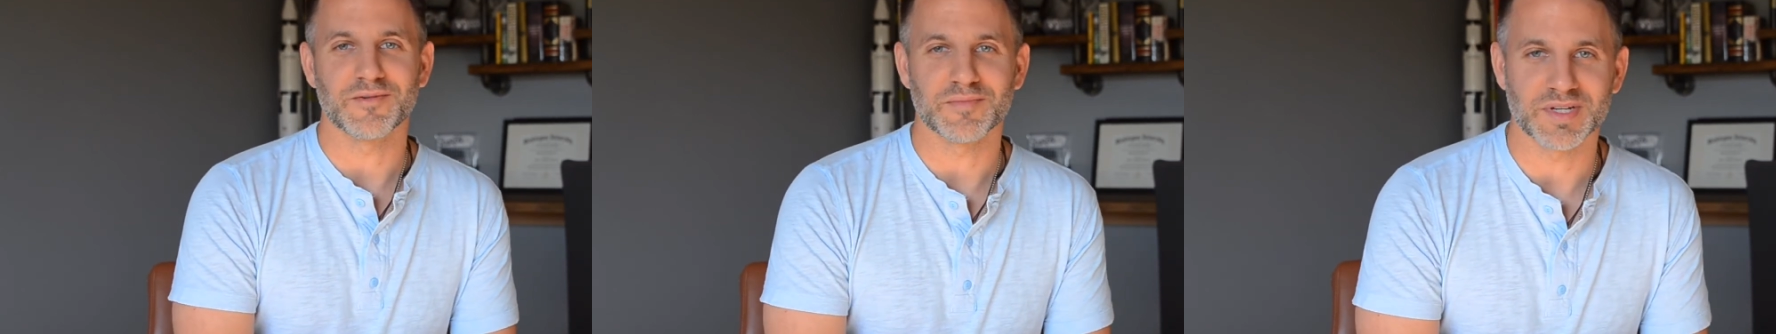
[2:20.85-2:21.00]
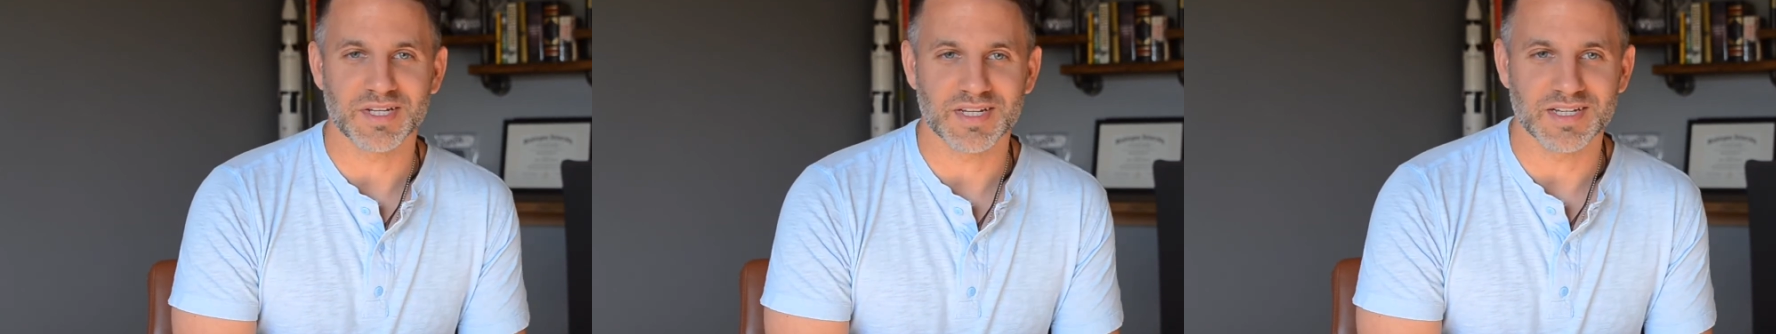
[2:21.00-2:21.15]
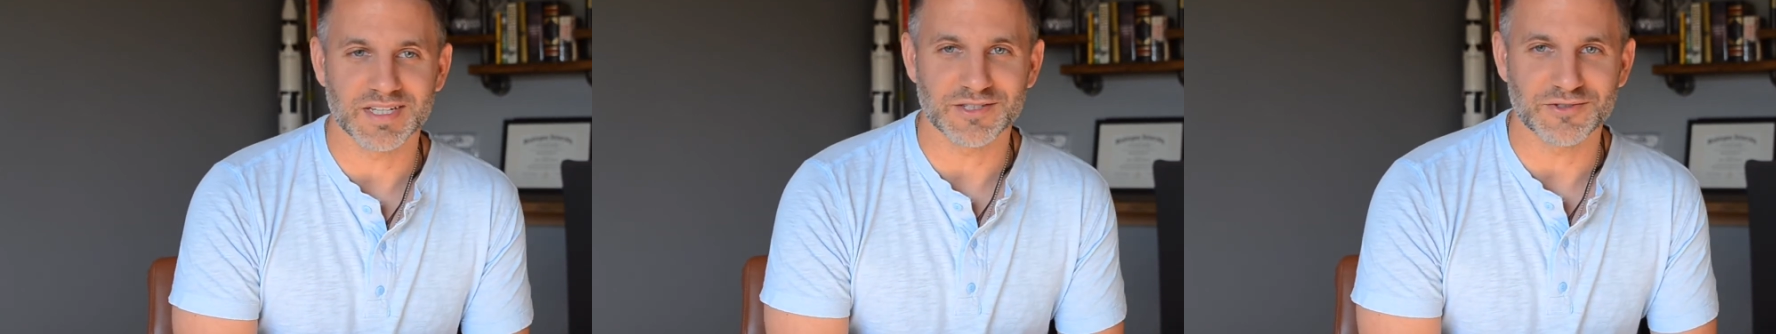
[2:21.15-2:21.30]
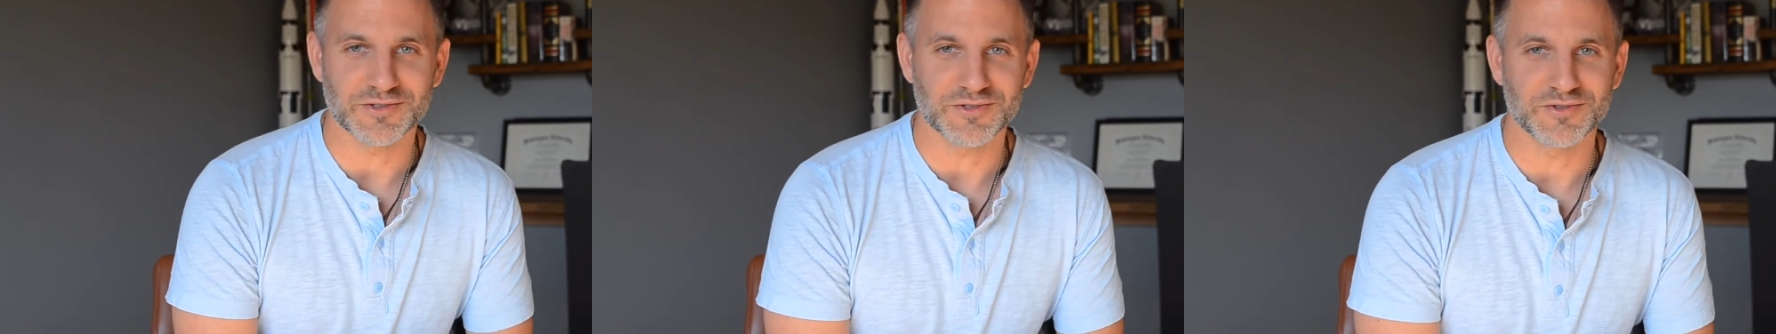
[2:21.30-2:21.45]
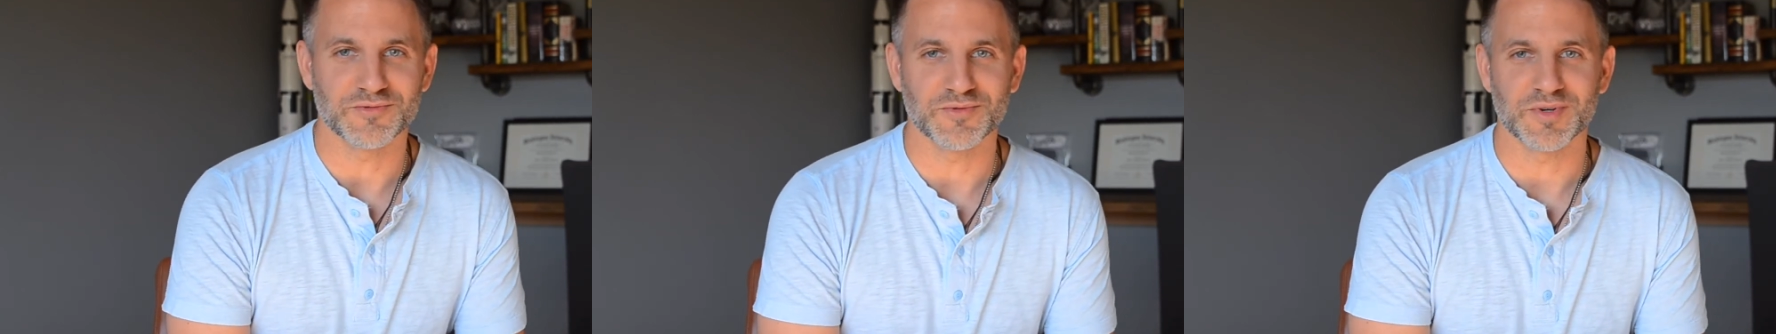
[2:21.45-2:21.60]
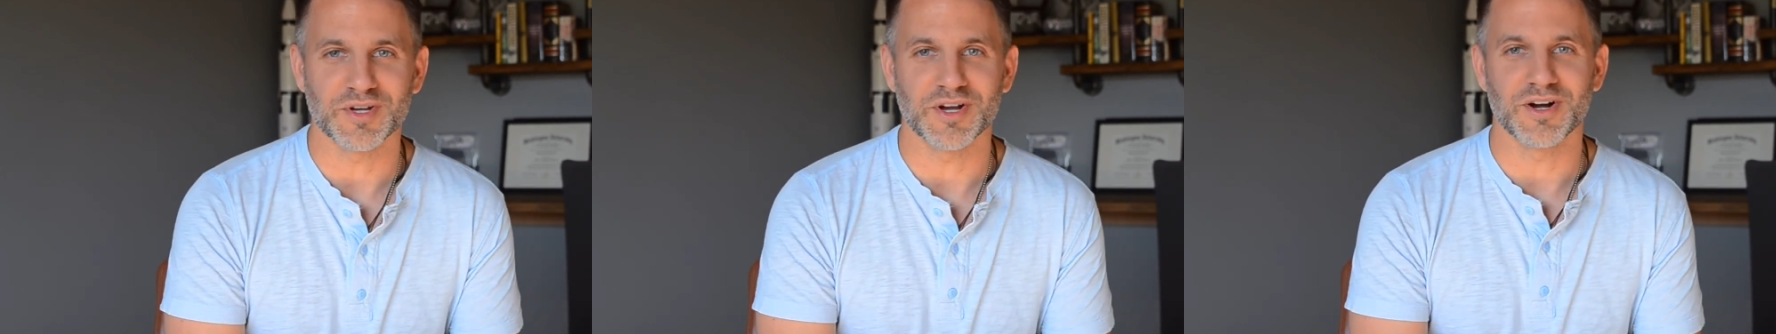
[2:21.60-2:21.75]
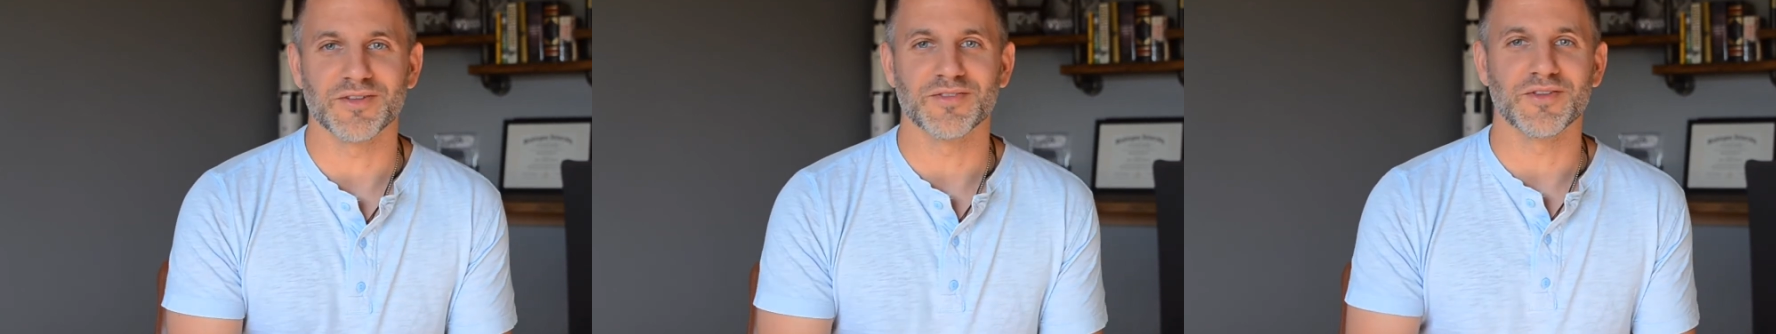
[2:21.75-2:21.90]
because
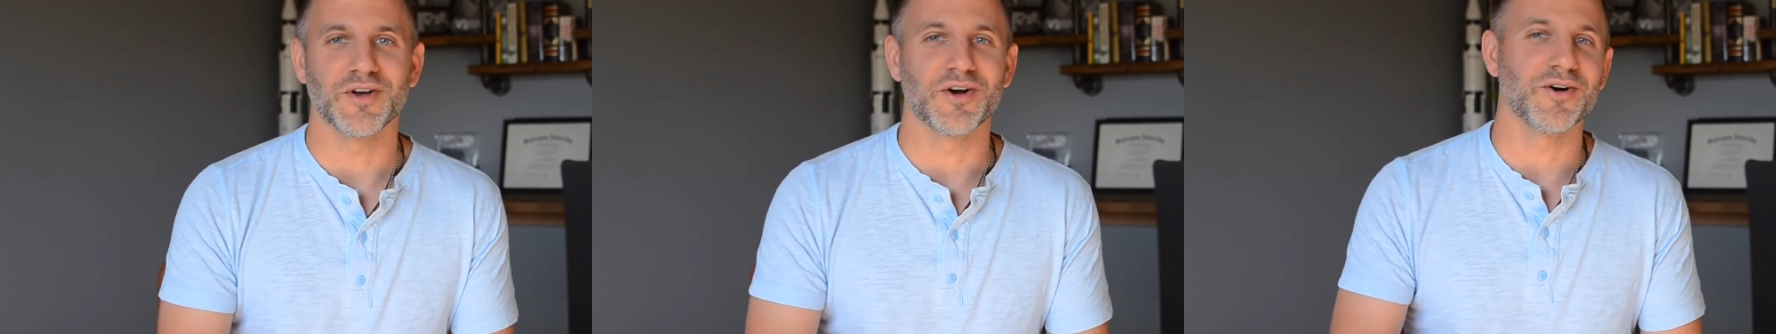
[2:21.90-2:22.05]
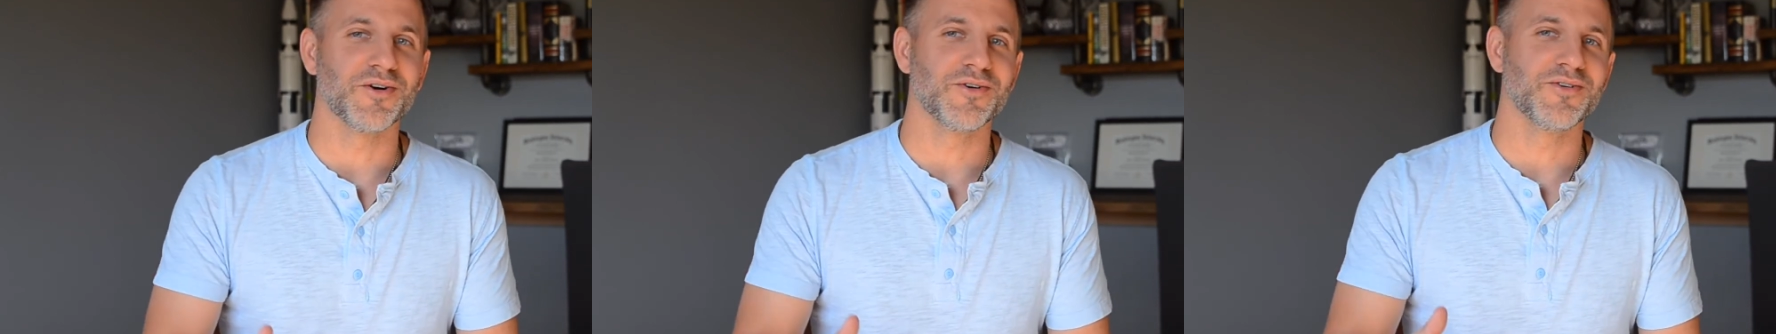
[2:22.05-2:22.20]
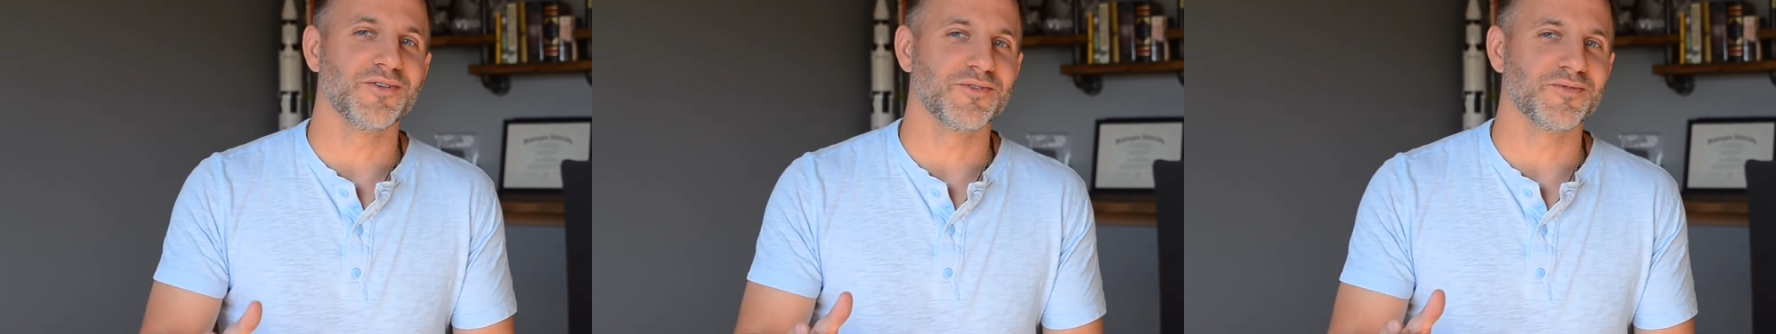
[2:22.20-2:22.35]
we all know